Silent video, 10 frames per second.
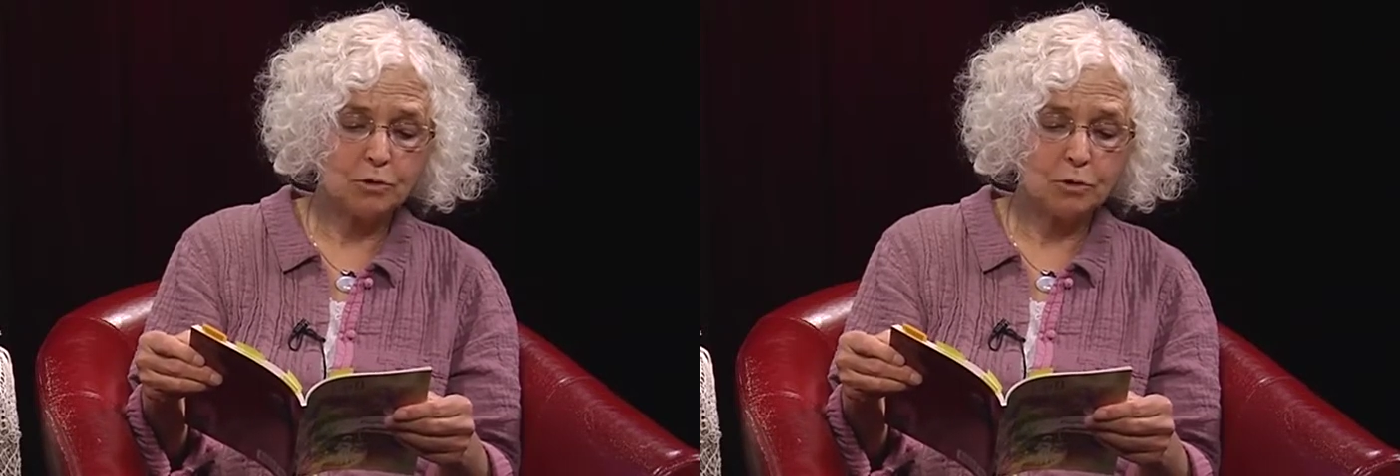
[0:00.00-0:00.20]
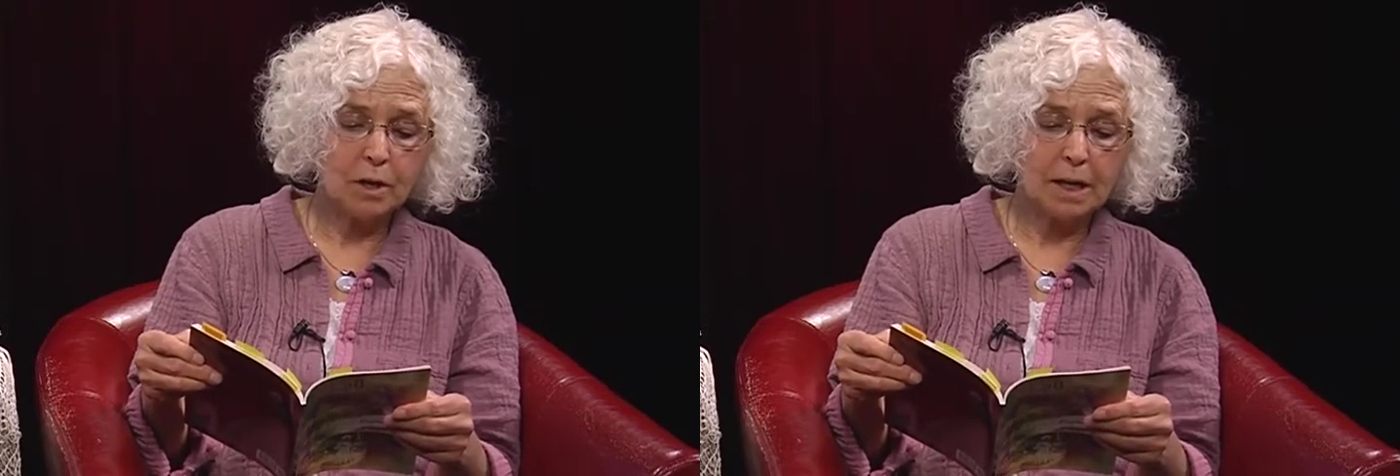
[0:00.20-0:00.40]

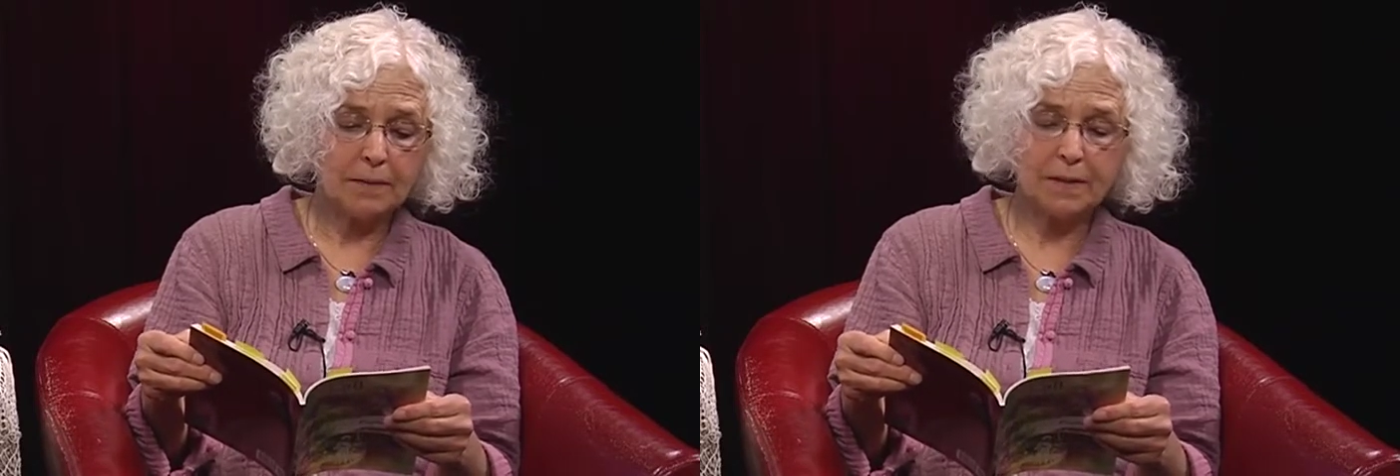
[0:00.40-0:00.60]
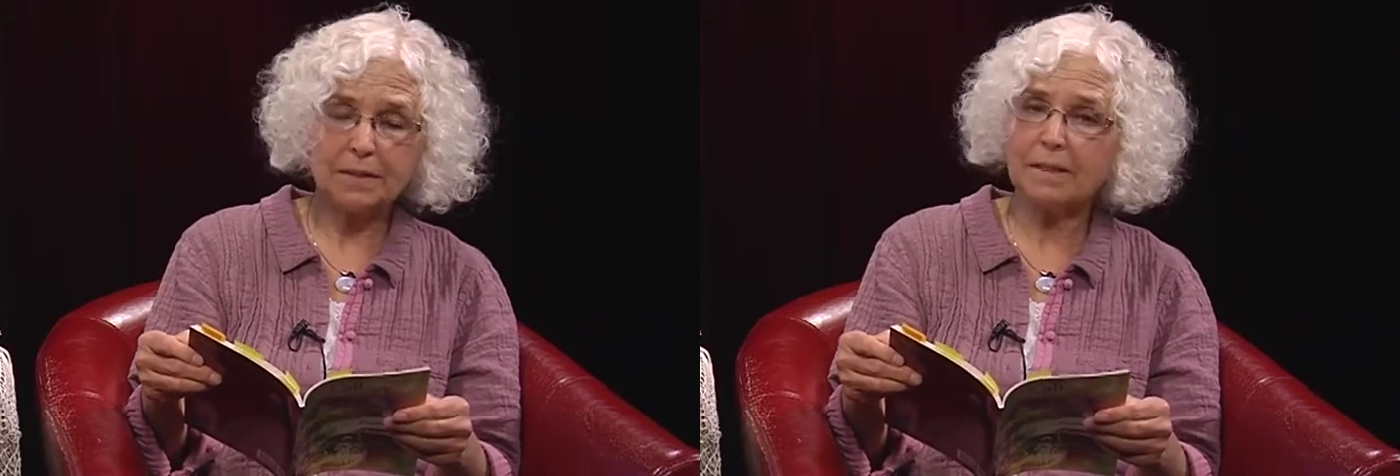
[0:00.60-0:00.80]
drunk on
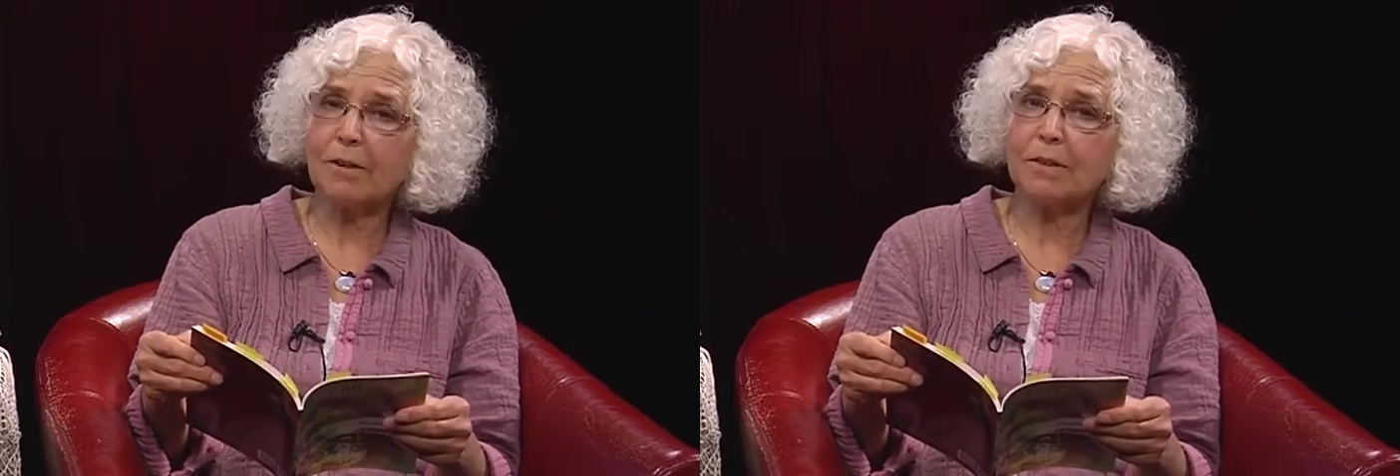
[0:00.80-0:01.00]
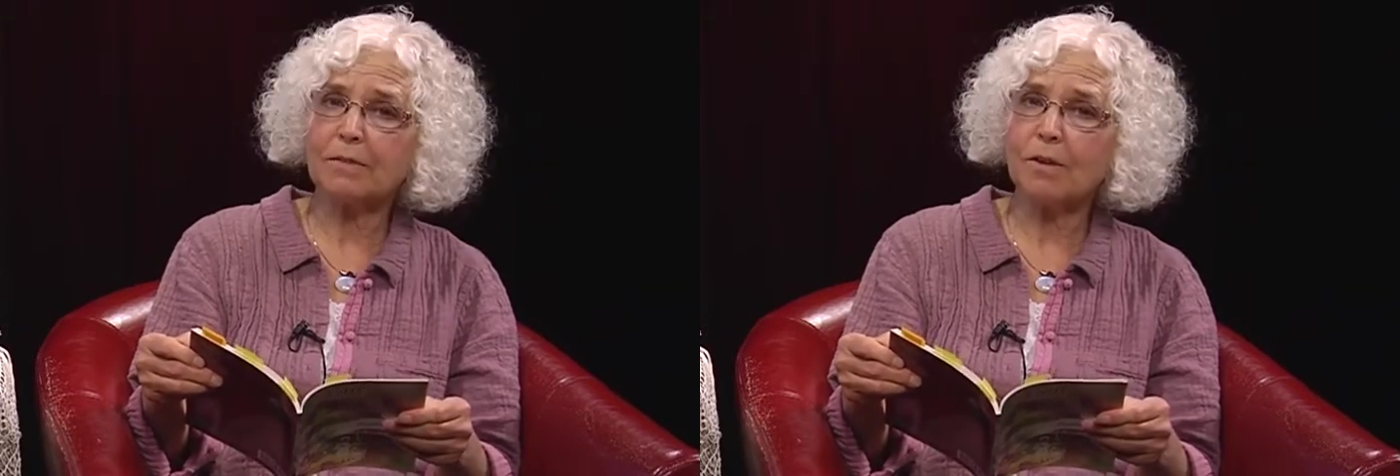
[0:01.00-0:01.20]
the
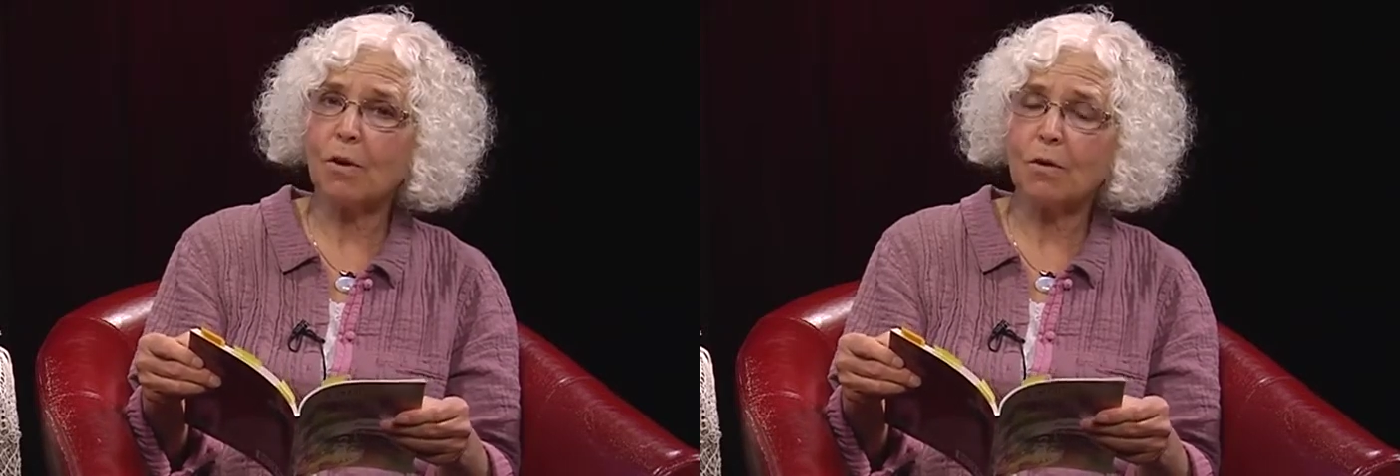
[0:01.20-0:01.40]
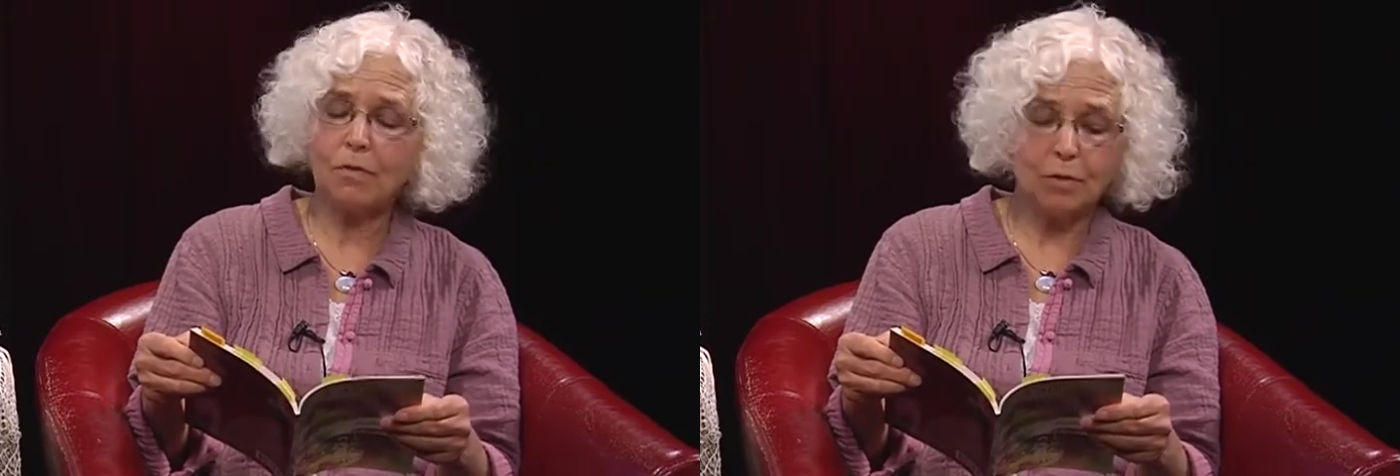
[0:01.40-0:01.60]
sound of their
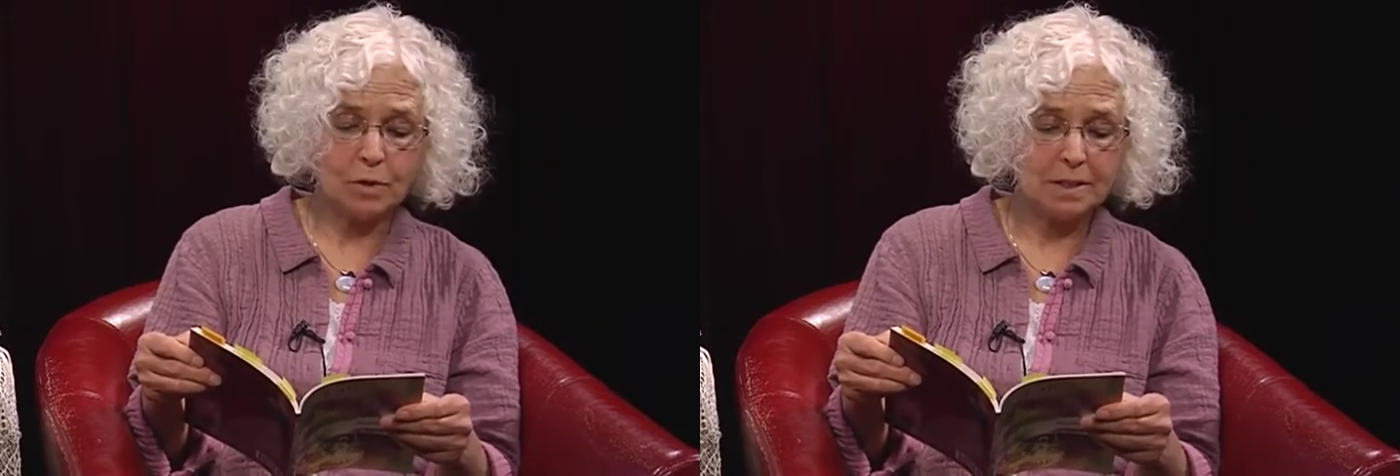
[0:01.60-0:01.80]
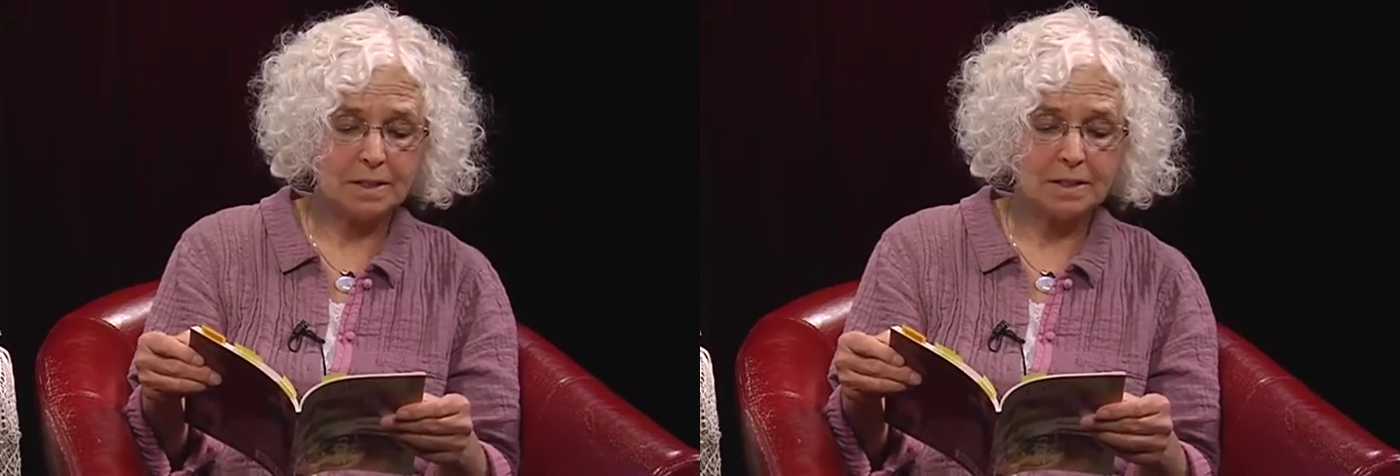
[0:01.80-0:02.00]
own
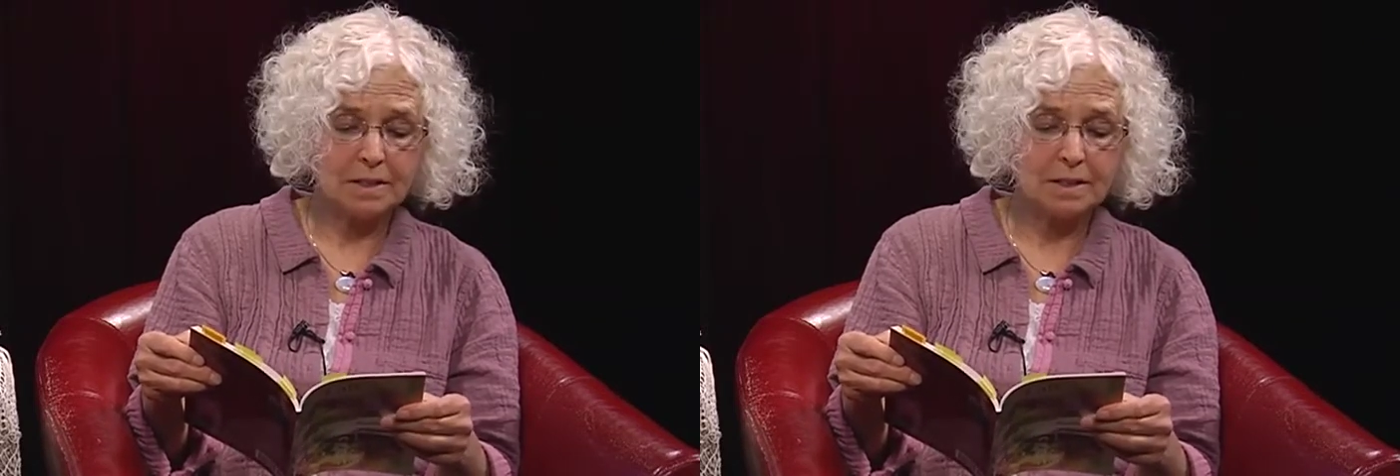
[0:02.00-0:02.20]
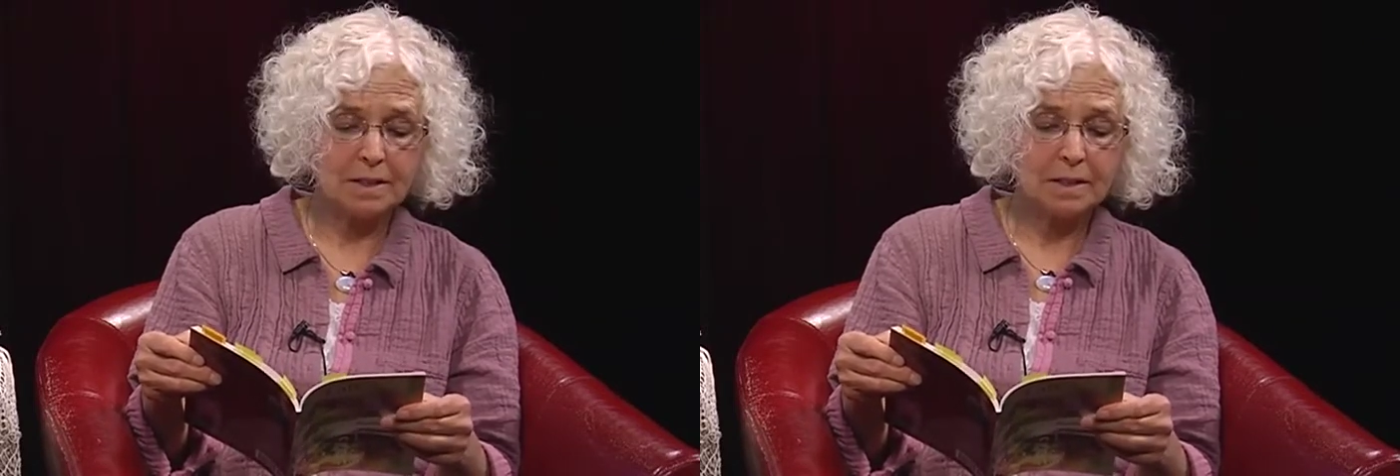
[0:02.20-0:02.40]
voices,